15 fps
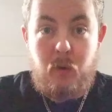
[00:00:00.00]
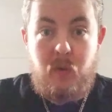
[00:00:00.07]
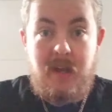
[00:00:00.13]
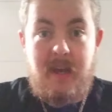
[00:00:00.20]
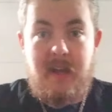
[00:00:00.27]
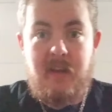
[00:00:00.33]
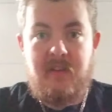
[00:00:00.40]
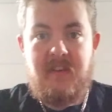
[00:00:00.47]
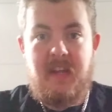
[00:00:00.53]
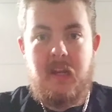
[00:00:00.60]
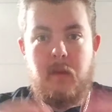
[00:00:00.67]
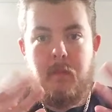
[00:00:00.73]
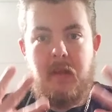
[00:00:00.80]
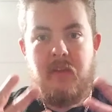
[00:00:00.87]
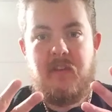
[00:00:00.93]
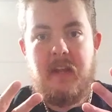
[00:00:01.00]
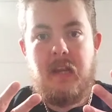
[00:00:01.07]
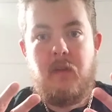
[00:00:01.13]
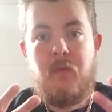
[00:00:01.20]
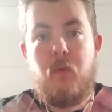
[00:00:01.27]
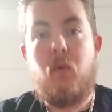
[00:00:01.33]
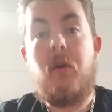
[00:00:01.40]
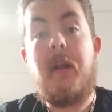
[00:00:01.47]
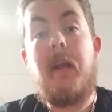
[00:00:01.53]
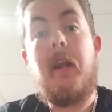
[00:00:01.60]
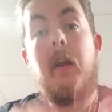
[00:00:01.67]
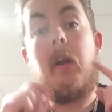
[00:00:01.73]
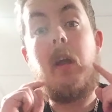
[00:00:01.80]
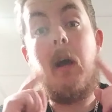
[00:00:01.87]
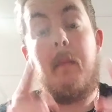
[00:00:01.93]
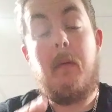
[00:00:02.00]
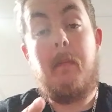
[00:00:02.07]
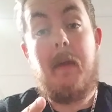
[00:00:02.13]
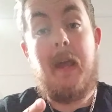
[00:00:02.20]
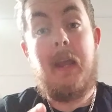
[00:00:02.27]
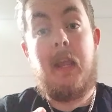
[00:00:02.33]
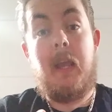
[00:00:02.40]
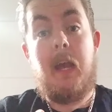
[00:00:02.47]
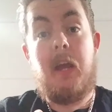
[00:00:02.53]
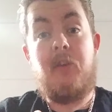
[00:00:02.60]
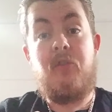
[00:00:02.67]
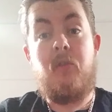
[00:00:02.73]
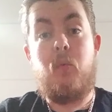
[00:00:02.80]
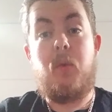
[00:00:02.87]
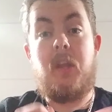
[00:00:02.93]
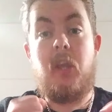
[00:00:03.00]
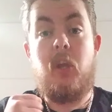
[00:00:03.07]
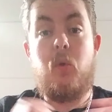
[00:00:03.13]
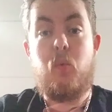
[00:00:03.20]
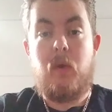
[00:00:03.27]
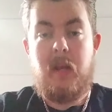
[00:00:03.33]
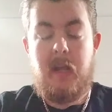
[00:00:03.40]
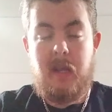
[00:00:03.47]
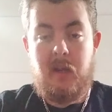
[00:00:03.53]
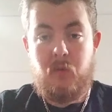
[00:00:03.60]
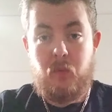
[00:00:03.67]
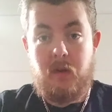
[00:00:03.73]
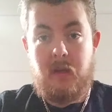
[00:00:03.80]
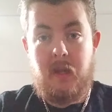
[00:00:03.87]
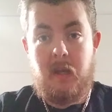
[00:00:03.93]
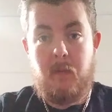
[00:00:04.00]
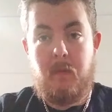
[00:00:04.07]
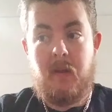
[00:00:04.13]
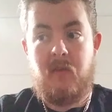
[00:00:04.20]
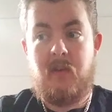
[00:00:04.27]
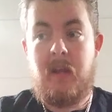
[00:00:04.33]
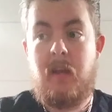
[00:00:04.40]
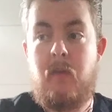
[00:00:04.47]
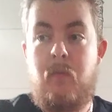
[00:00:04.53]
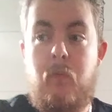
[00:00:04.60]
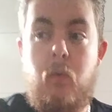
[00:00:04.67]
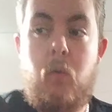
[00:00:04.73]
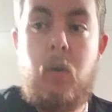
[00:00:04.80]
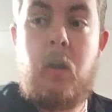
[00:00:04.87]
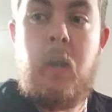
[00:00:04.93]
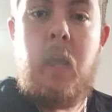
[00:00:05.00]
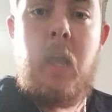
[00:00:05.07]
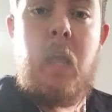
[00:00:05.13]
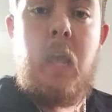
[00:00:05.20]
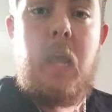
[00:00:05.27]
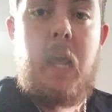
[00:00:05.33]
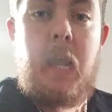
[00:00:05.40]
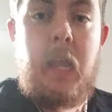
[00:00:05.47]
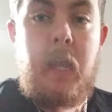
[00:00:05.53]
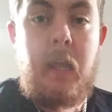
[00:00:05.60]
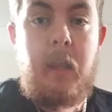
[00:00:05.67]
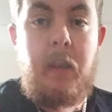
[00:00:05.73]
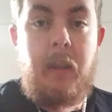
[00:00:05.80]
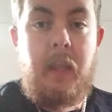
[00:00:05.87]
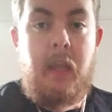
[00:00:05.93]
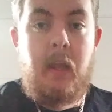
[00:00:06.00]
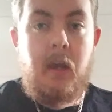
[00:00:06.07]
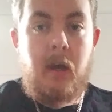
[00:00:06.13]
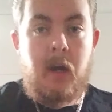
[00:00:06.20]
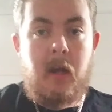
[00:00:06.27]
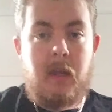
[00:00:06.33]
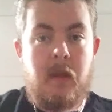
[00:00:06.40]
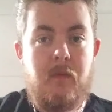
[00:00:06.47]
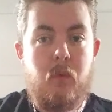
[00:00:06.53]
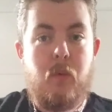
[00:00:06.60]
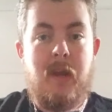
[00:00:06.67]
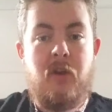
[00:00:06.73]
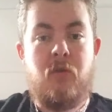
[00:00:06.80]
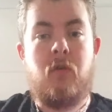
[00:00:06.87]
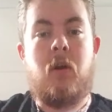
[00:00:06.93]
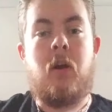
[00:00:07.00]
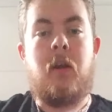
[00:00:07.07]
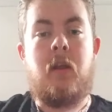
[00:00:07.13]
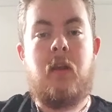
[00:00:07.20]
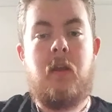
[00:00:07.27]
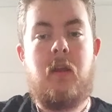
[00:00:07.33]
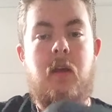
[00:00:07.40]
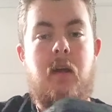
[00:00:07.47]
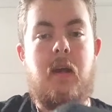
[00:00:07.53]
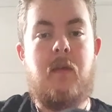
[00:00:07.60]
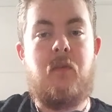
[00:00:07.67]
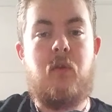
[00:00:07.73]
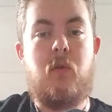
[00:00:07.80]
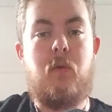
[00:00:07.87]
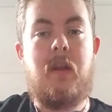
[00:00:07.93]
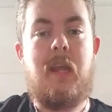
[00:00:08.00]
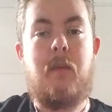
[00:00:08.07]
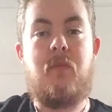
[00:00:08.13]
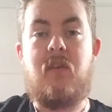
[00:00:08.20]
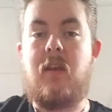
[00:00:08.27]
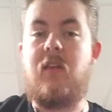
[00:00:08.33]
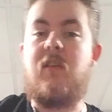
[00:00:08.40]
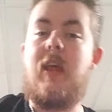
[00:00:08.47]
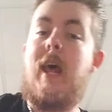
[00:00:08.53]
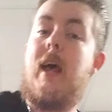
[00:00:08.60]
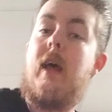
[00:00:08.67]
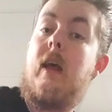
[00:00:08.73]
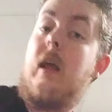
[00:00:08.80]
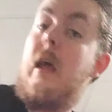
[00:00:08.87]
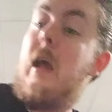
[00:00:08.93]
You guys, Dan the Beast 94 here, coming back at you with Q&As with Dan the Beast 94 and the uh, giveaway drawing. I have two names in this hat.